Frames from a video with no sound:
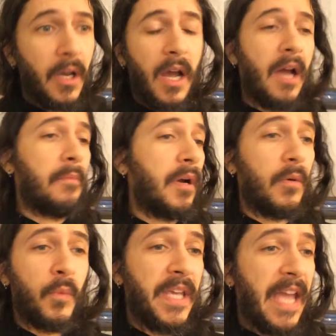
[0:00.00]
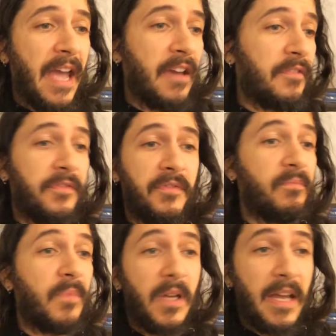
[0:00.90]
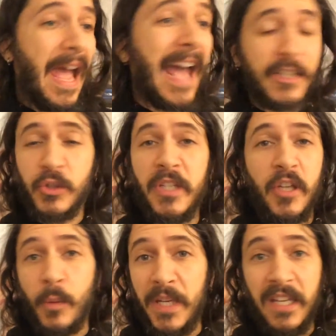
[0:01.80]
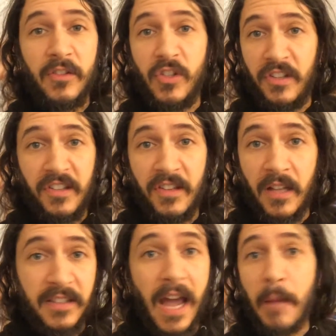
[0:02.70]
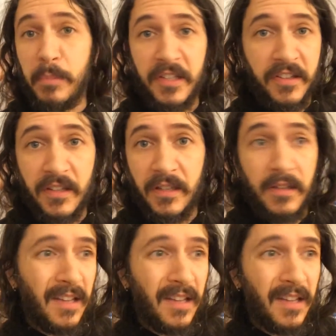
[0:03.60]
Um, we have uh, actually going into a topless, a,